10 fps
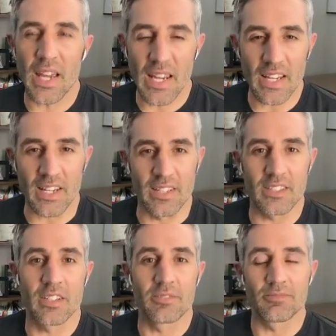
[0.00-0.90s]

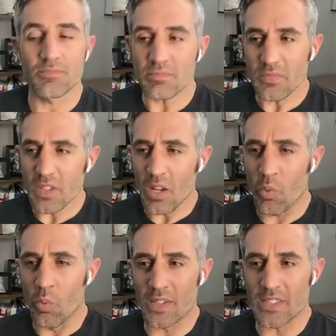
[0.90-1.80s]
And
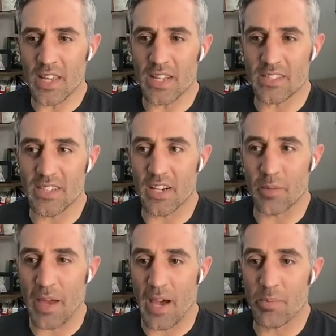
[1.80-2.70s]
once that
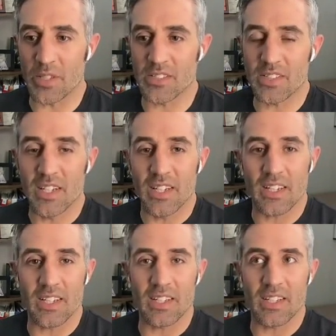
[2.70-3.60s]
setup happens,
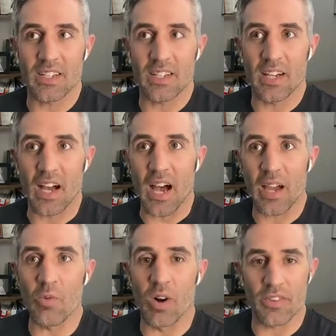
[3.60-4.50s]

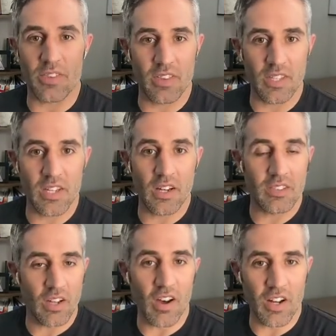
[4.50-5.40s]
I want the
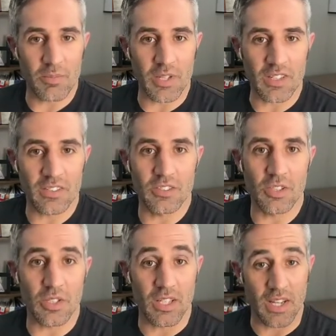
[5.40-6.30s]
autonomy
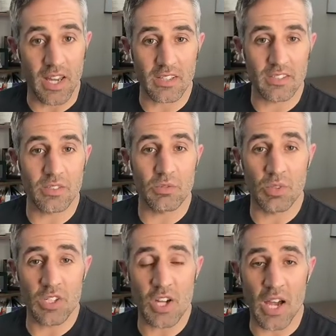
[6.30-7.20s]
to connect,
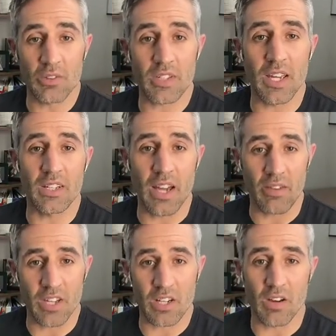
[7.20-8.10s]
reach out, and
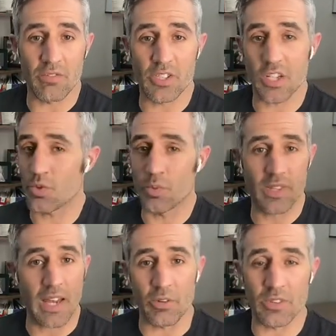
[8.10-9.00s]
have that conversation
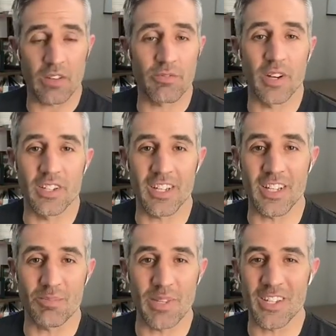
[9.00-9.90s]
without that friend
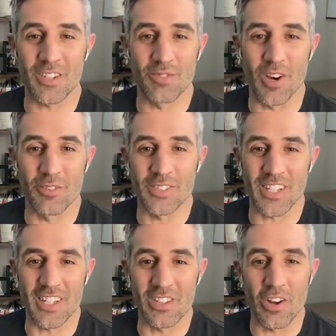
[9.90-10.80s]
being involved
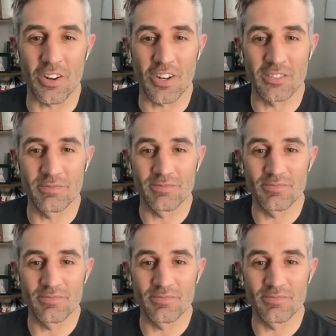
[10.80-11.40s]
any longer.